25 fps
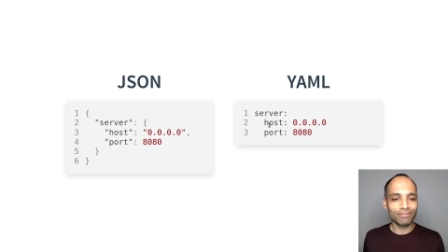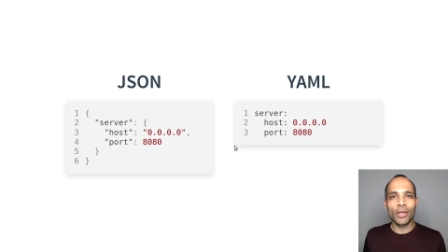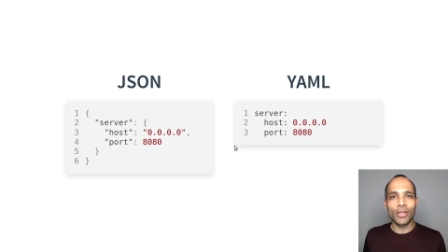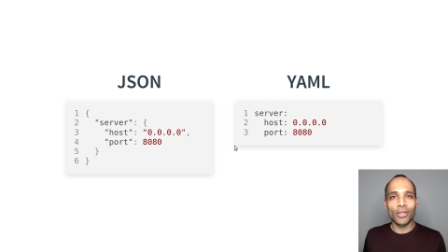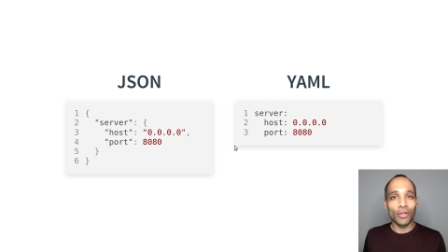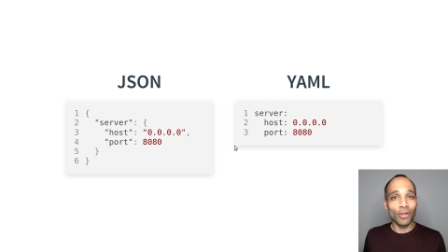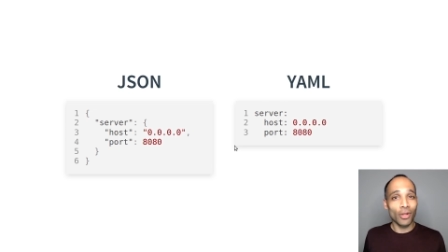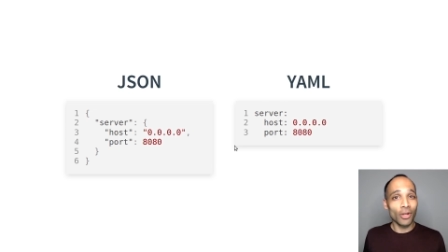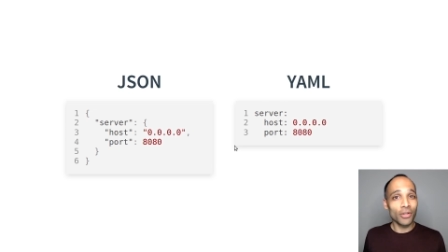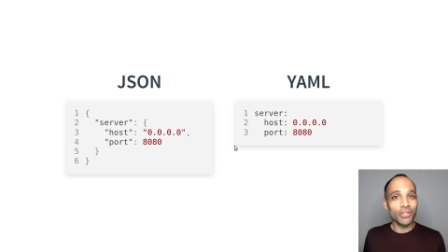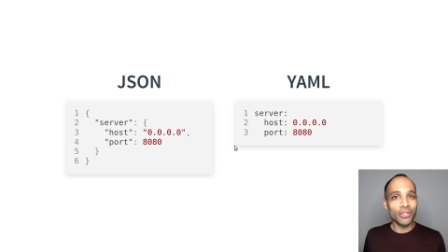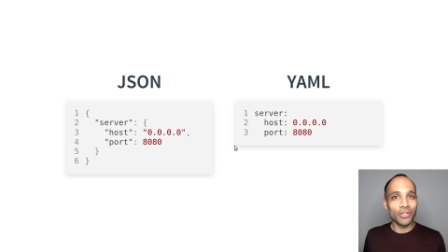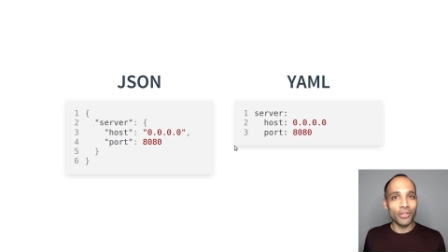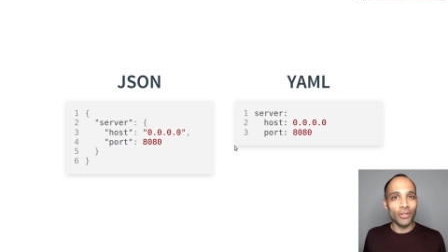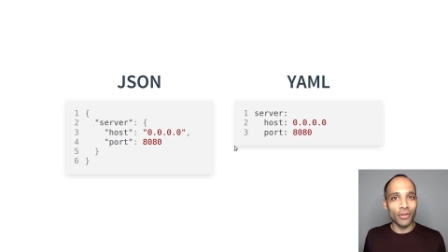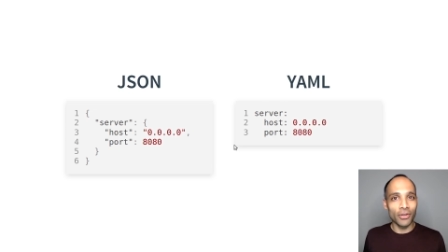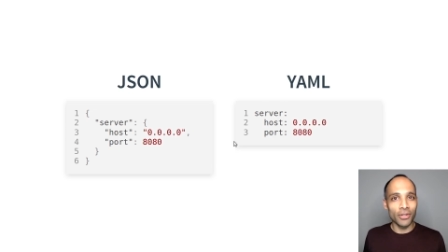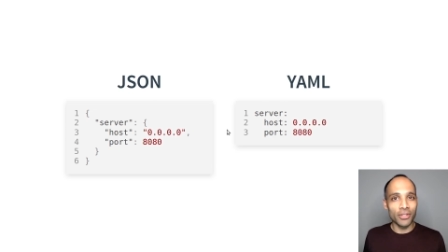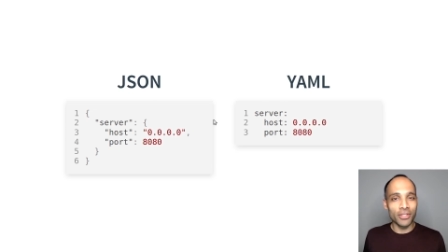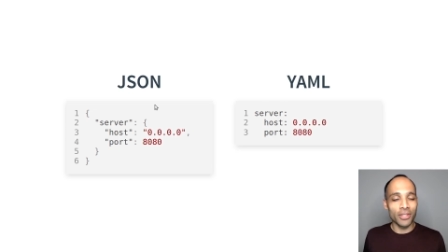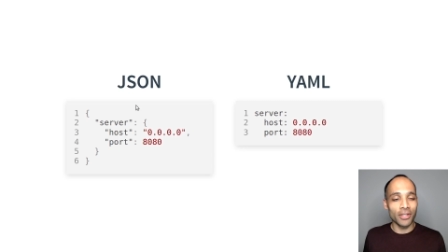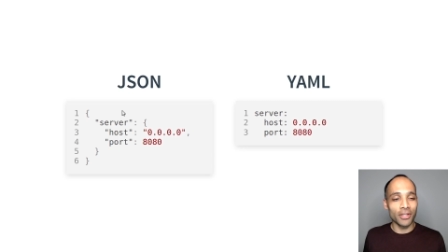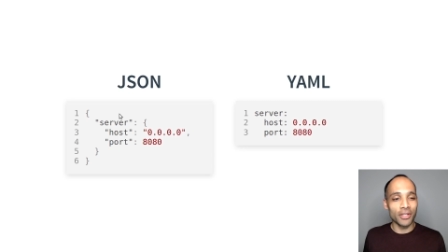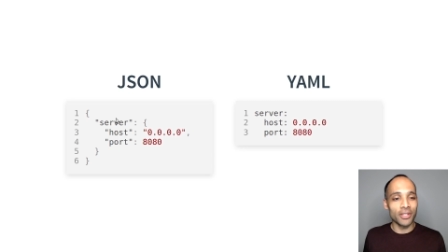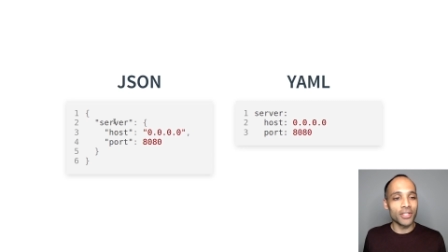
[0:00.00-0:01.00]
You'll also
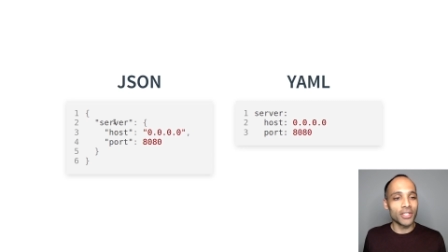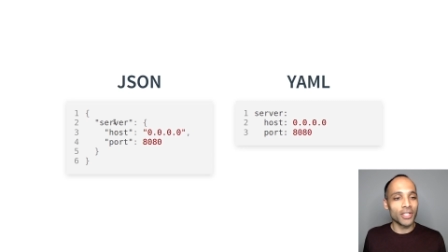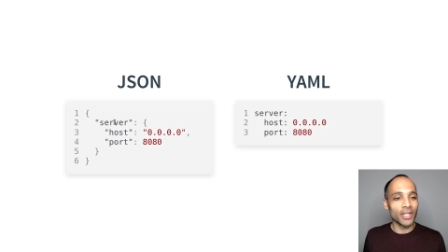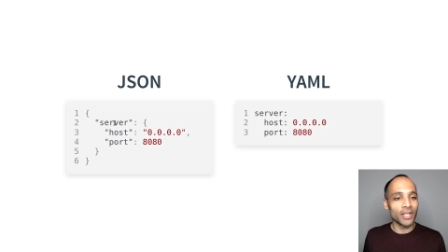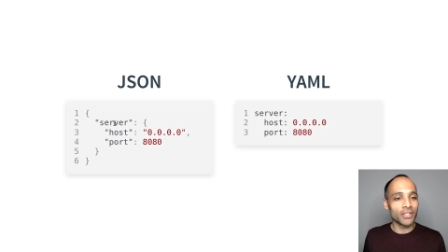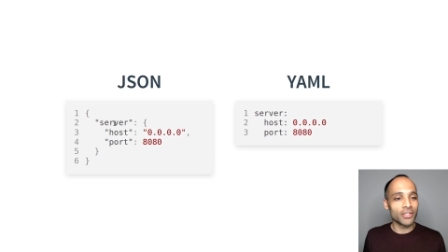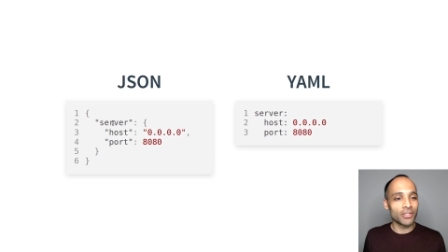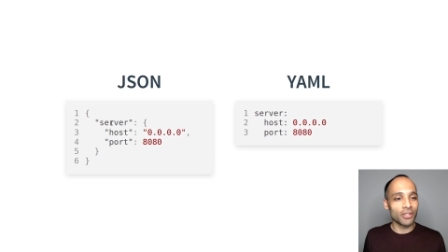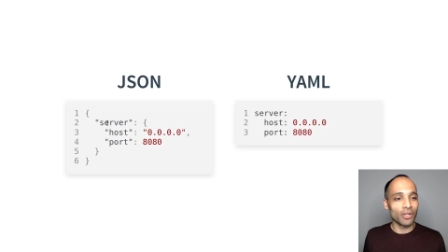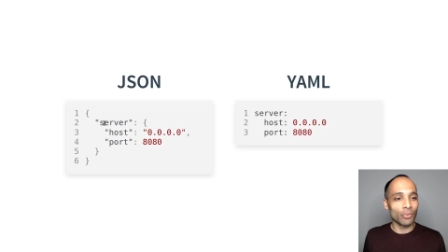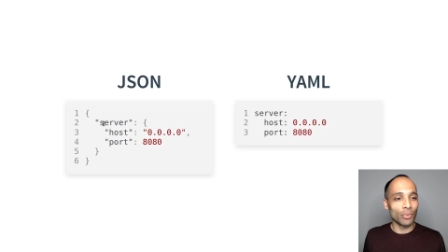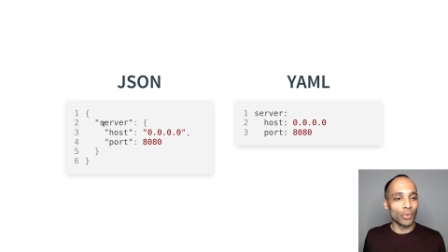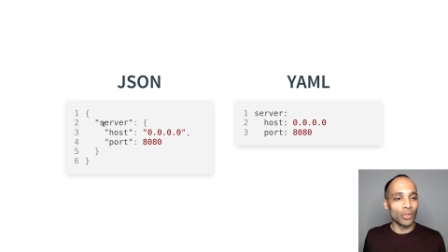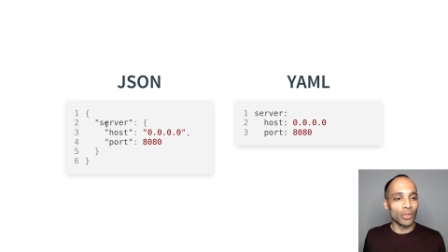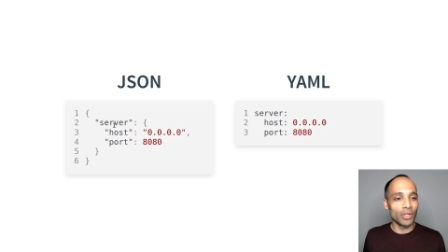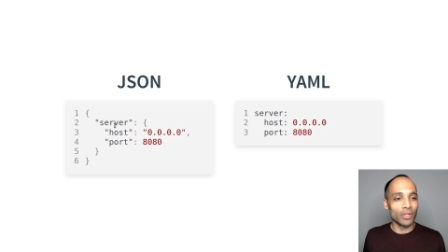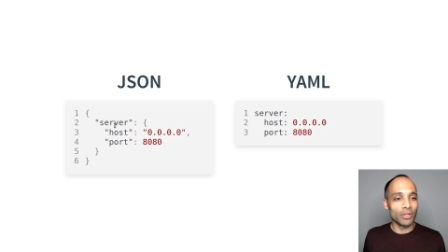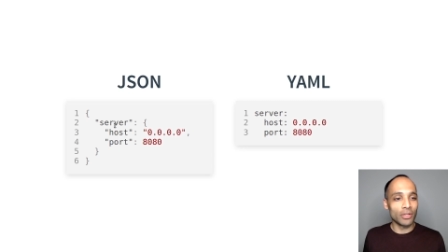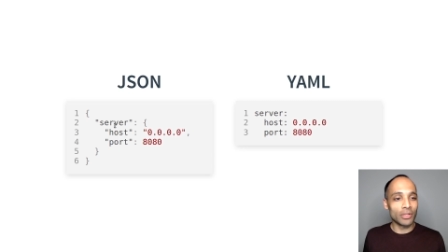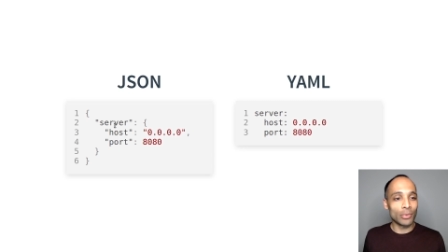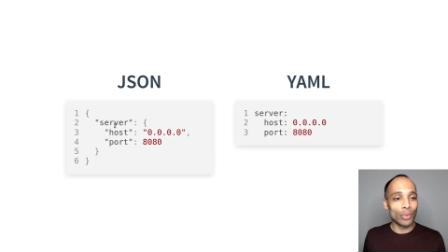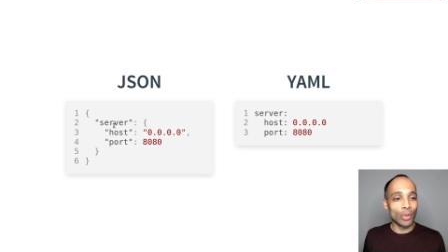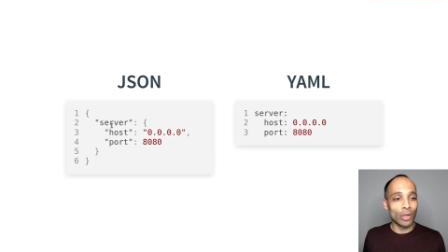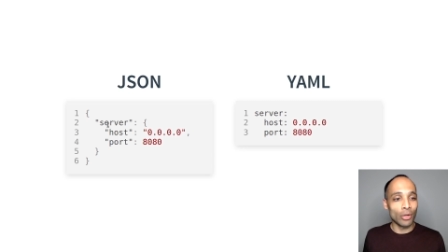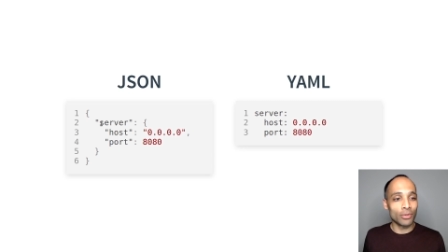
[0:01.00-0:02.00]
notice that in JSON we
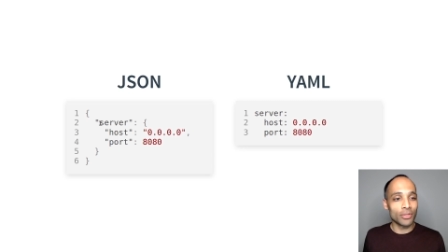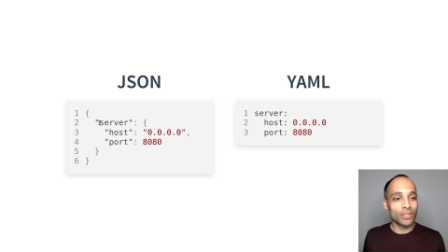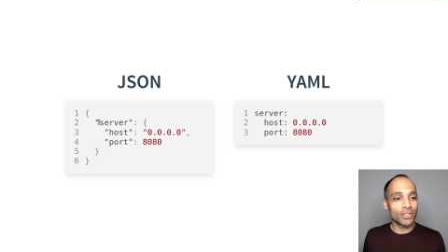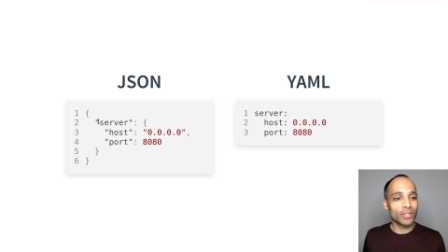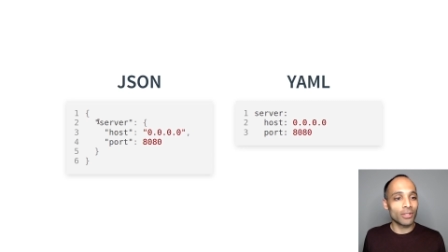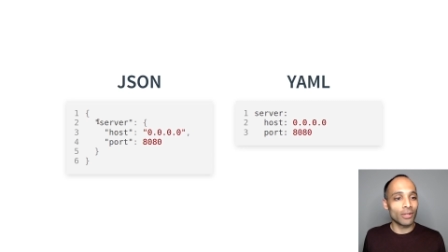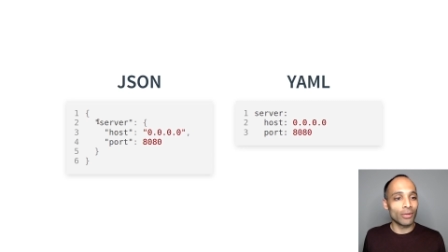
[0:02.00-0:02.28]
need quotes